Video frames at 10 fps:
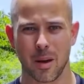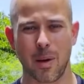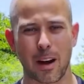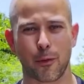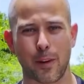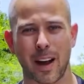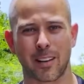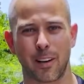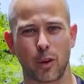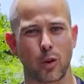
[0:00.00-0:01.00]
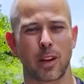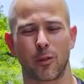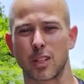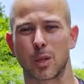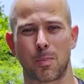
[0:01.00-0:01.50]
Matter of fact, if you can
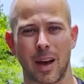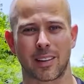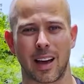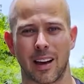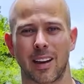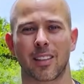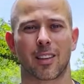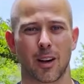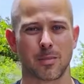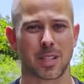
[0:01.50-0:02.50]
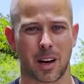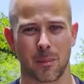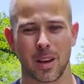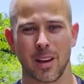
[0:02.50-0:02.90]
respect that, hit the thumbs up.